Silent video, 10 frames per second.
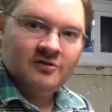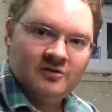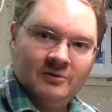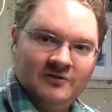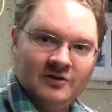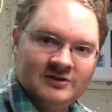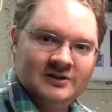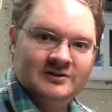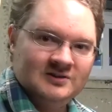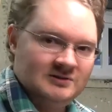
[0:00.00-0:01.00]
So the first thing
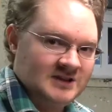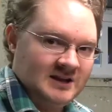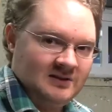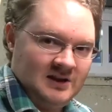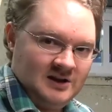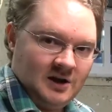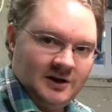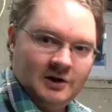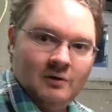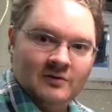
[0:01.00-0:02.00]
you should do is take the heat gun
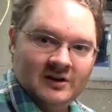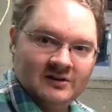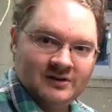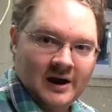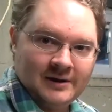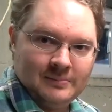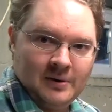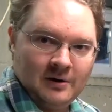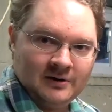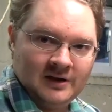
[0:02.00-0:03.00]
and go over the entire
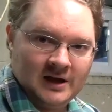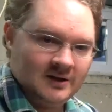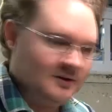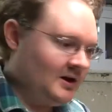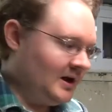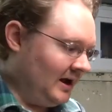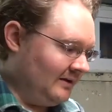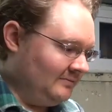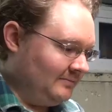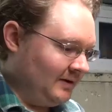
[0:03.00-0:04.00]
part again
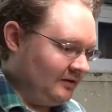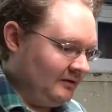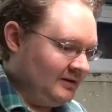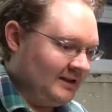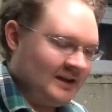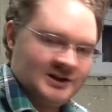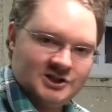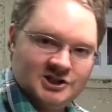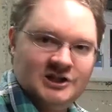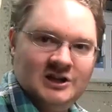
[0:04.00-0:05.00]
and basically get that
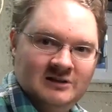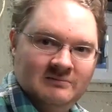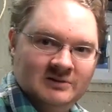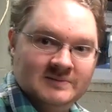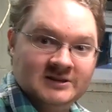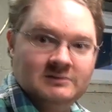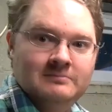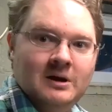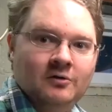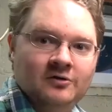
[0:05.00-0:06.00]
sheen, which basically
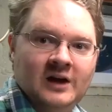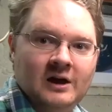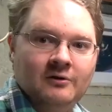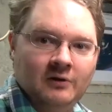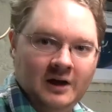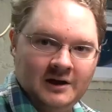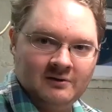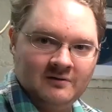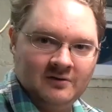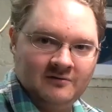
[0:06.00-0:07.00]
melts the outer layer
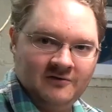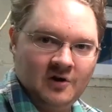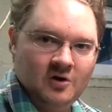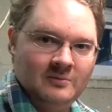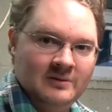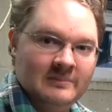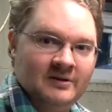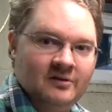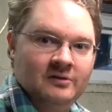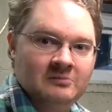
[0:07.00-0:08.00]
of the foam and then
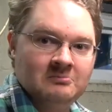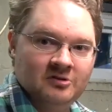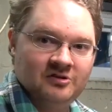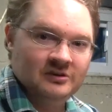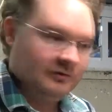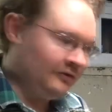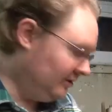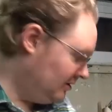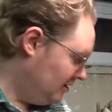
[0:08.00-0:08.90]
basically seals it.